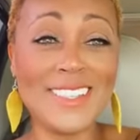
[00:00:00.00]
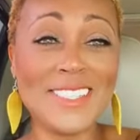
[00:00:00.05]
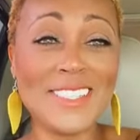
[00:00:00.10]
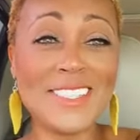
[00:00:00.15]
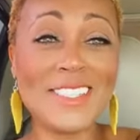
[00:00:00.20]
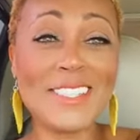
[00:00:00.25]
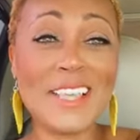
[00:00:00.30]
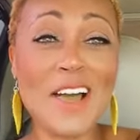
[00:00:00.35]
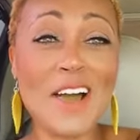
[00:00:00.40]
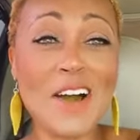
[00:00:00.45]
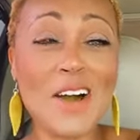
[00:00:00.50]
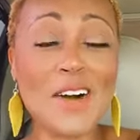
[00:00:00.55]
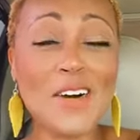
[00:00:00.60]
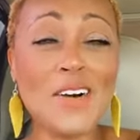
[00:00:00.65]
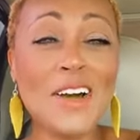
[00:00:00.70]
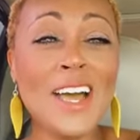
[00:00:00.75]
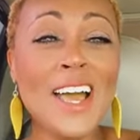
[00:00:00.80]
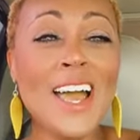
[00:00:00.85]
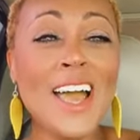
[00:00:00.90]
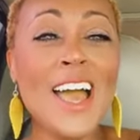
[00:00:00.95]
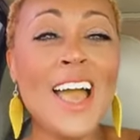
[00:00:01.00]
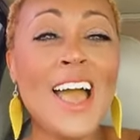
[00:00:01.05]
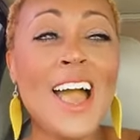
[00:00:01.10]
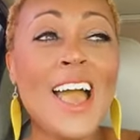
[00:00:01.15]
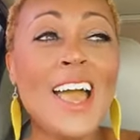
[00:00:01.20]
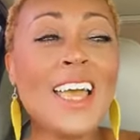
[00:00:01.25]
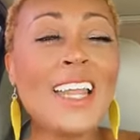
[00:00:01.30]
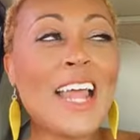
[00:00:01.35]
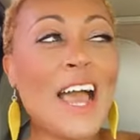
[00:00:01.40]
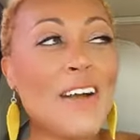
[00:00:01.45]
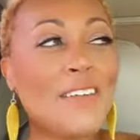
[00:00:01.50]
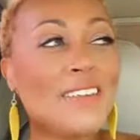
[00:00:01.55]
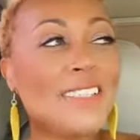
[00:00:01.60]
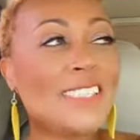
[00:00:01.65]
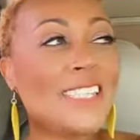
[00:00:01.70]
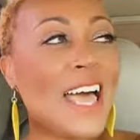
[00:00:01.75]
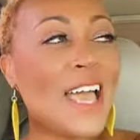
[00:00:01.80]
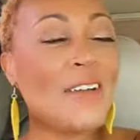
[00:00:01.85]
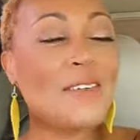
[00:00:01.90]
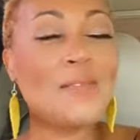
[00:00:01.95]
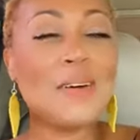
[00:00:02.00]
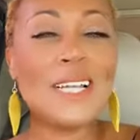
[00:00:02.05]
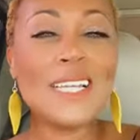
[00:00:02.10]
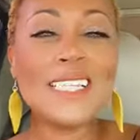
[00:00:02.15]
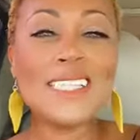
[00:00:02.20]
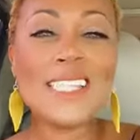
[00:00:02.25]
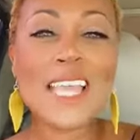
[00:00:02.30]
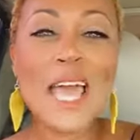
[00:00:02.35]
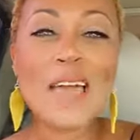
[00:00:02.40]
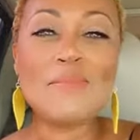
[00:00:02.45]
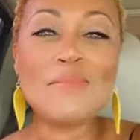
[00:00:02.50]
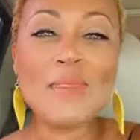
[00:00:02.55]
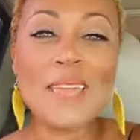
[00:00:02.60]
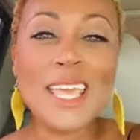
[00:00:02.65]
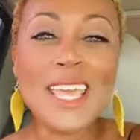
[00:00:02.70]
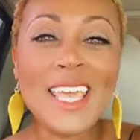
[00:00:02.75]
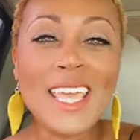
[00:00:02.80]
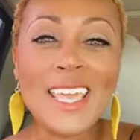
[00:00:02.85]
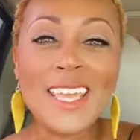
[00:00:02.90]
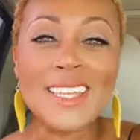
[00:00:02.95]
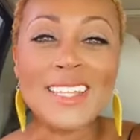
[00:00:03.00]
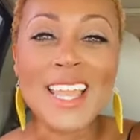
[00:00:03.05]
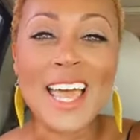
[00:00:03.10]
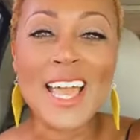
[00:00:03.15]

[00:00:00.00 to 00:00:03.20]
So, and I was like, what does that mean?